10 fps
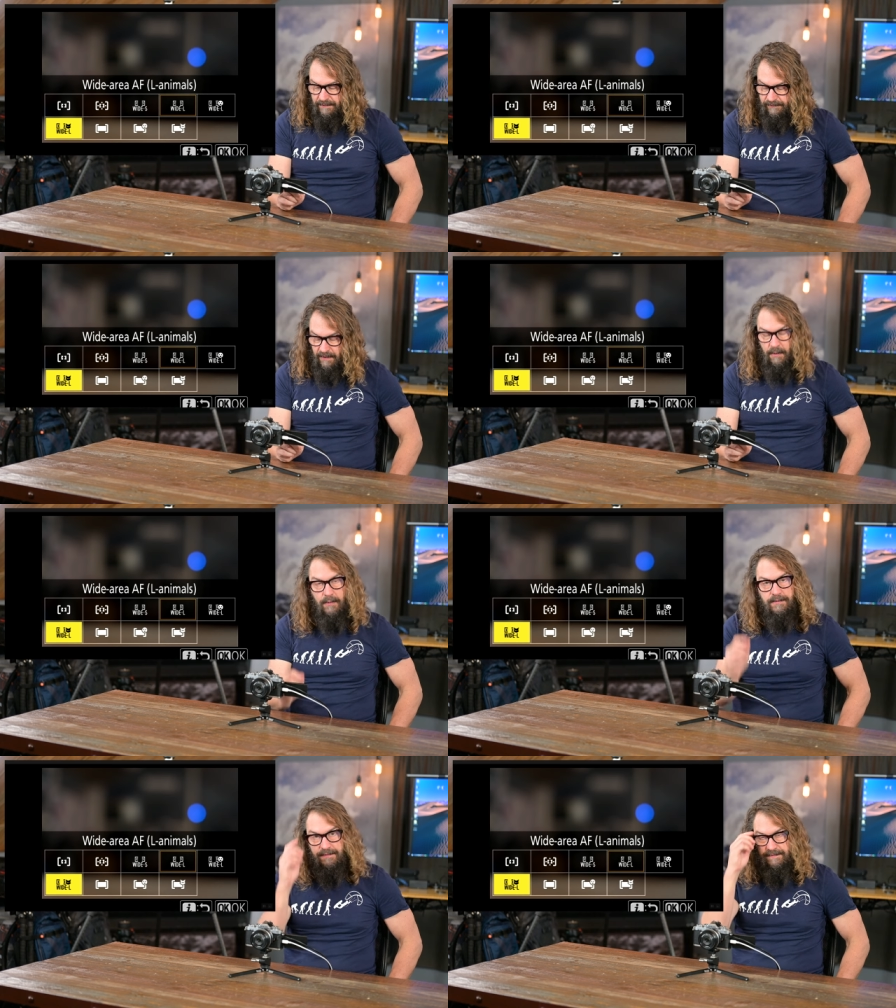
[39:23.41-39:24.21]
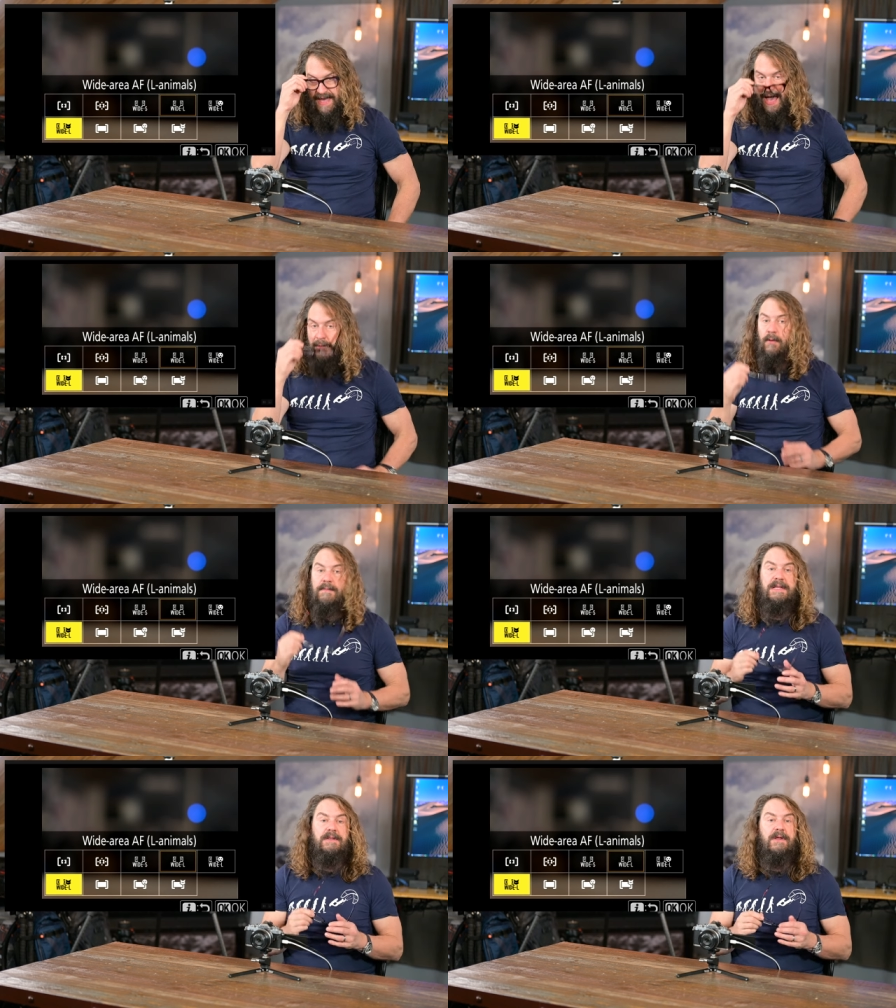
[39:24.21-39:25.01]
So that will
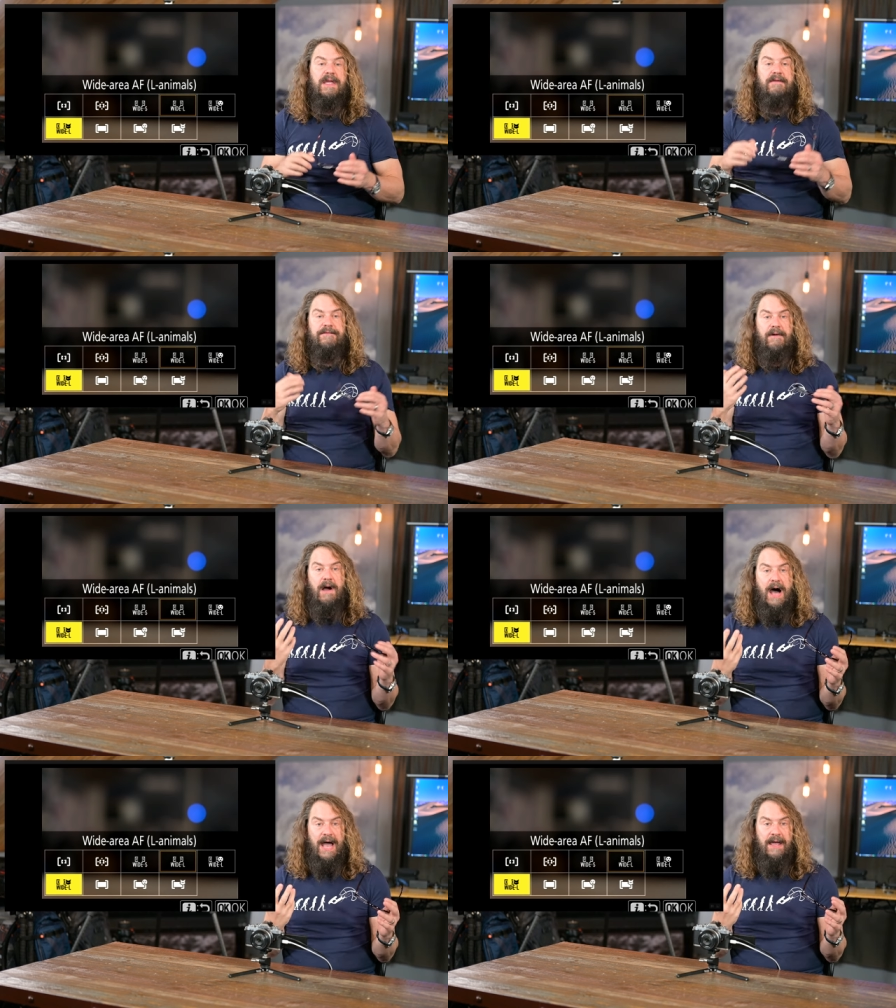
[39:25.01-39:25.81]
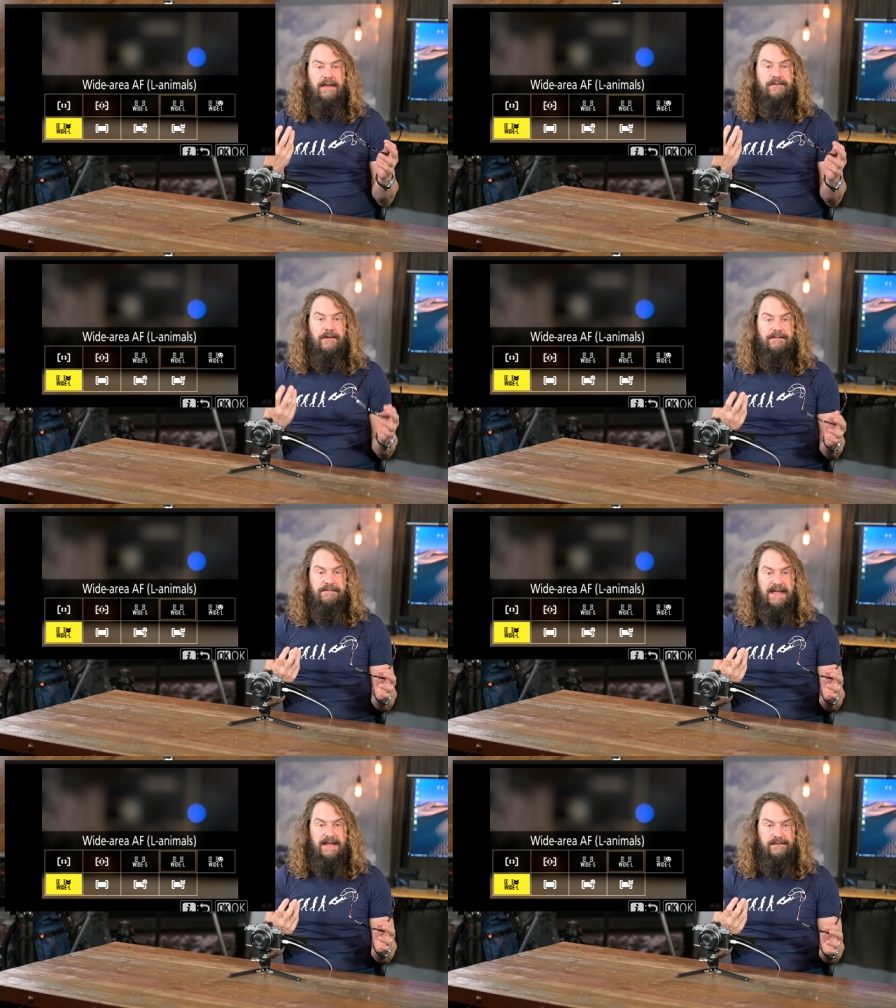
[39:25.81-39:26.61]
be looking for eyes or
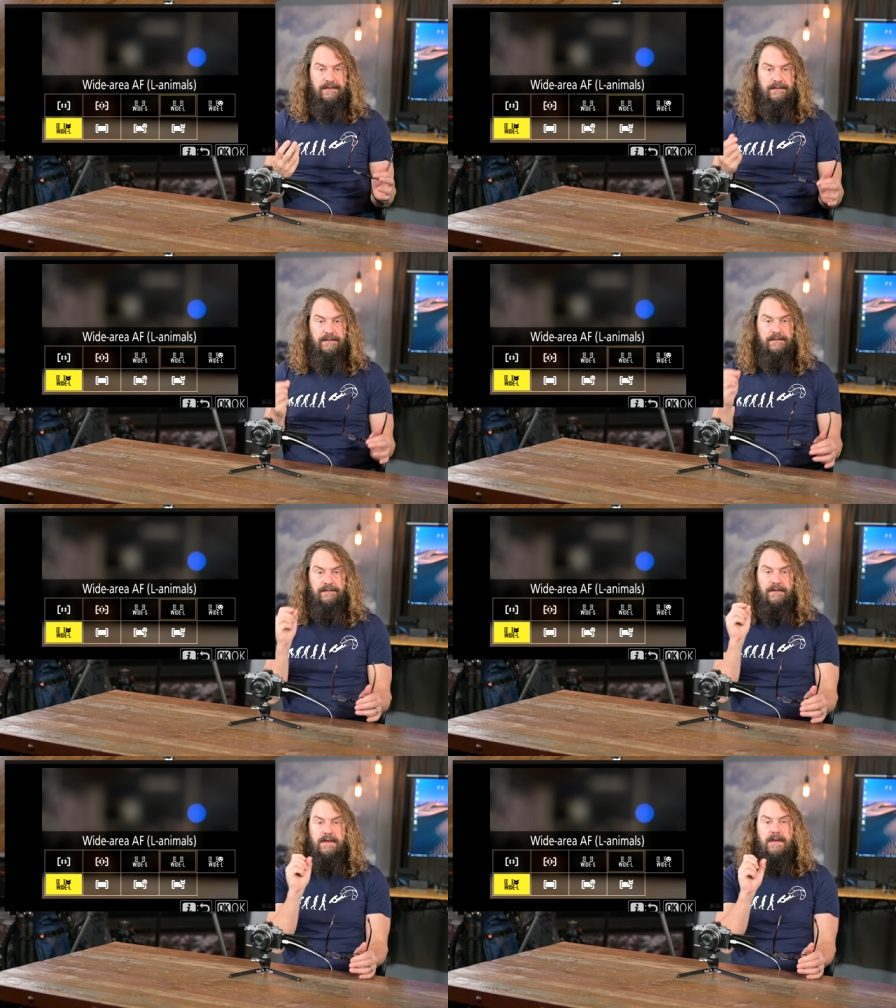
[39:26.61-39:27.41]
faces